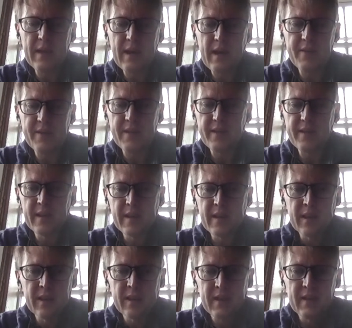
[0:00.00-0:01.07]
having
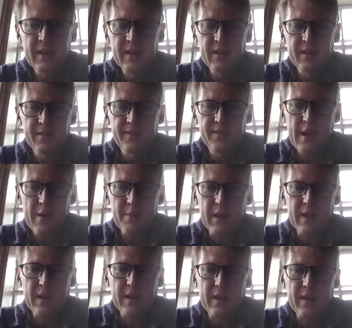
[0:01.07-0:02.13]

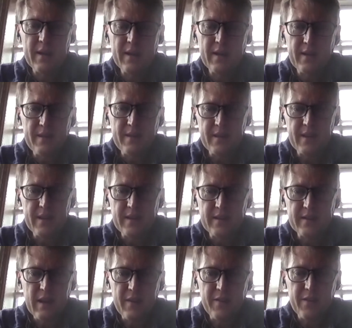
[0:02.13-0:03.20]
family in
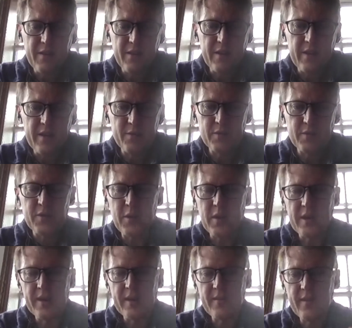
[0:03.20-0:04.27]
South Korea,
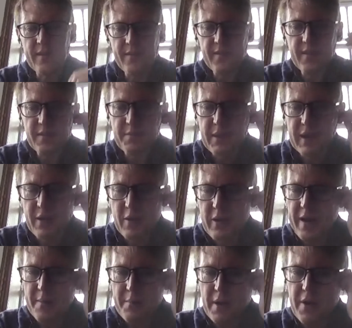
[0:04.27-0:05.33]
it's been quite
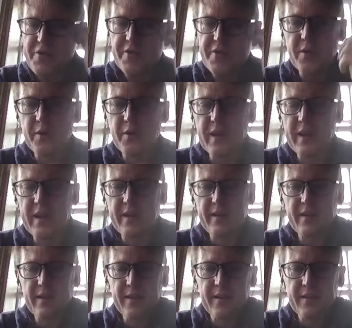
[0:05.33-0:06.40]
an emotional
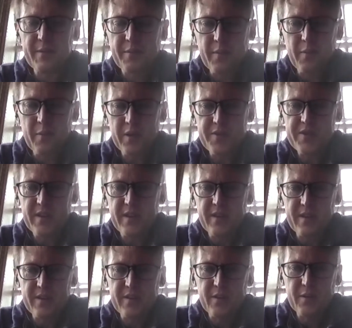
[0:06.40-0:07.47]
year, and watching the
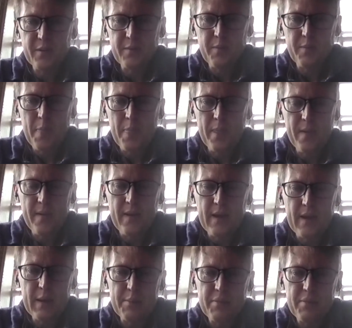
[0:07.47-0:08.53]
two
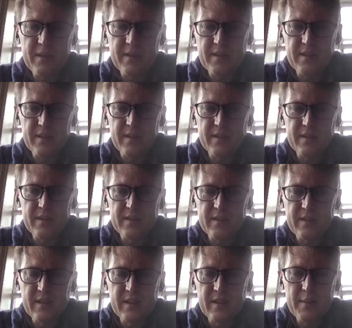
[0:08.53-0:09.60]
presidents
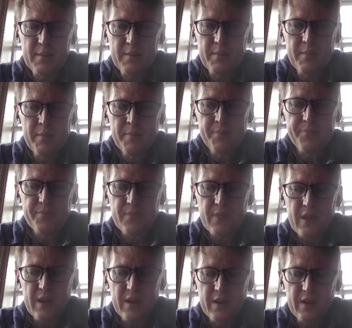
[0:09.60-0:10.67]

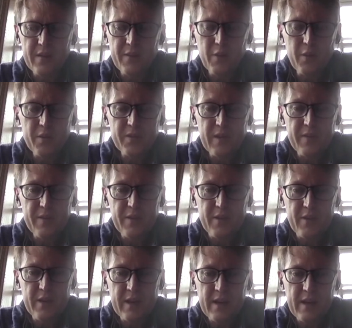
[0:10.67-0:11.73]
of North South
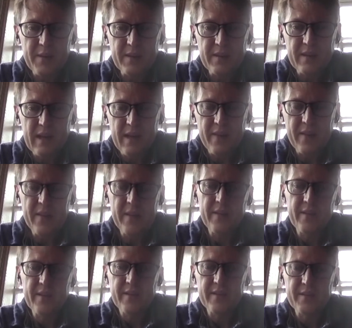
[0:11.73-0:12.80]
Korea coming together,
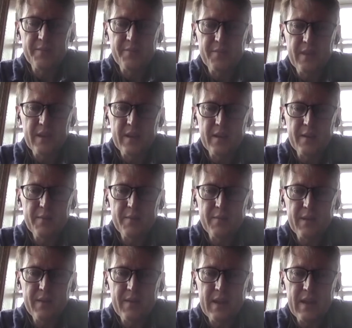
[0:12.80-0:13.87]
and
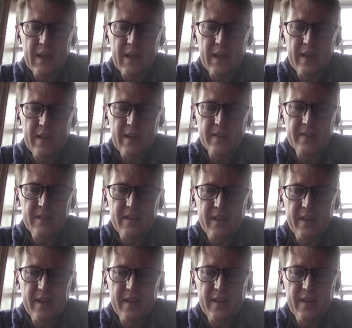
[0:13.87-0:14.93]
then again
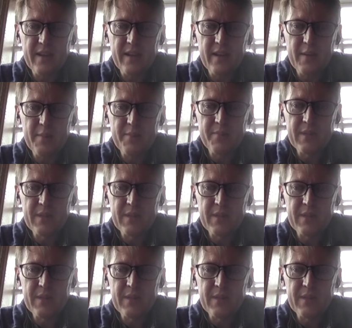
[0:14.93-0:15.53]
yesterday. Do